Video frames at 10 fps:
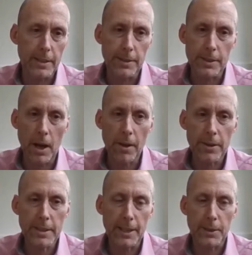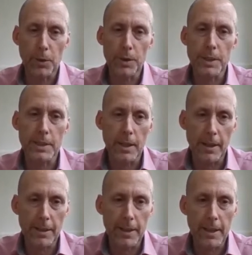and there's other technologies
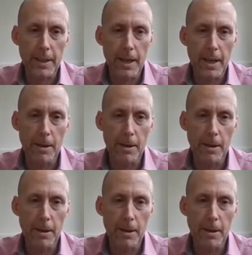like the